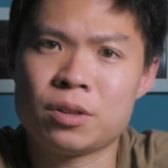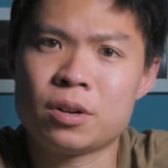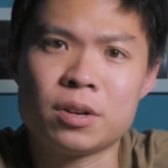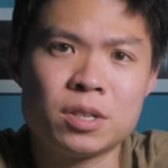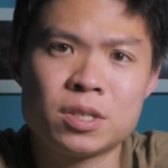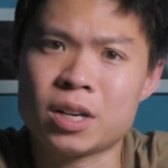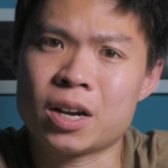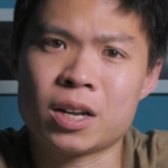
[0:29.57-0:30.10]

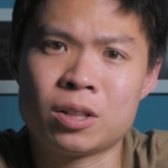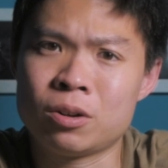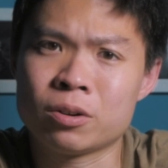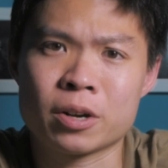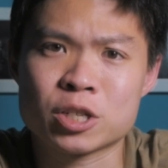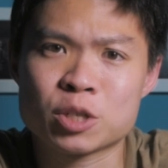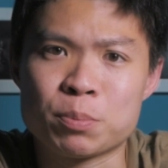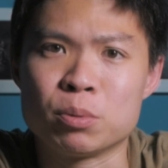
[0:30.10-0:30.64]
30-second
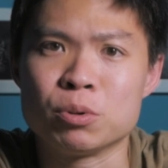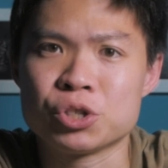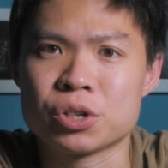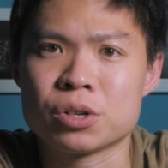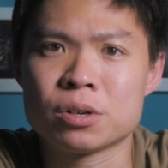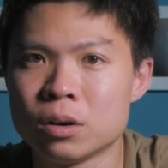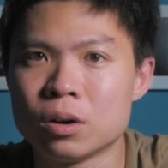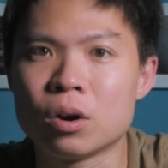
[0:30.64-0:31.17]
long
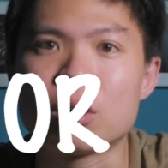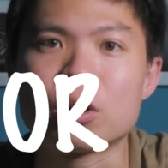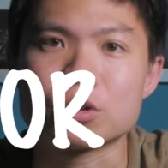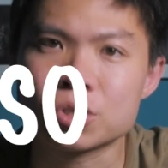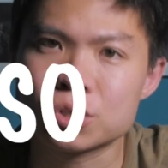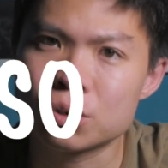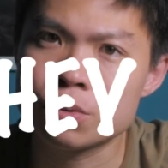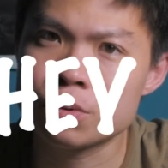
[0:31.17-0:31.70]
exposure, or
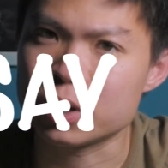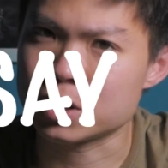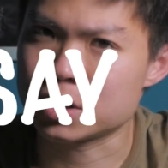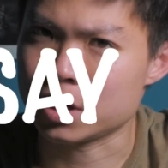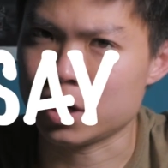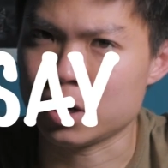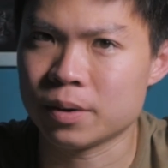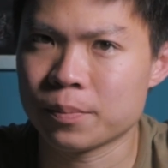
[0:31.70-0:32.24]
so they
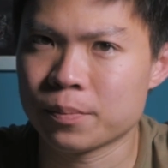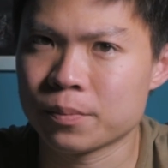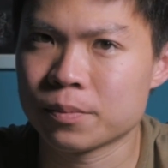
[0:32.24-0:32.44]
say.